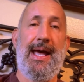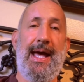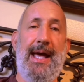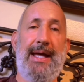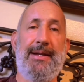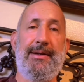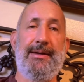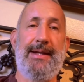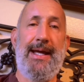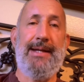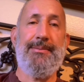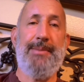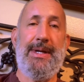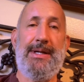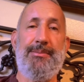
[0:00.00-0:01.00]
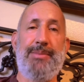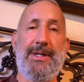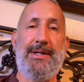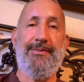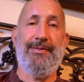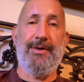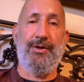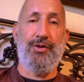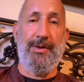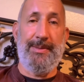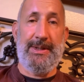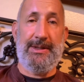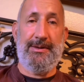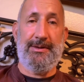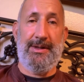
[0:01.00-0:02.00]
And that may be for
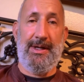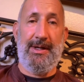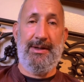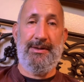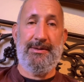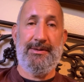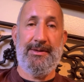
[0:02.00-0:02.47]
criminal law.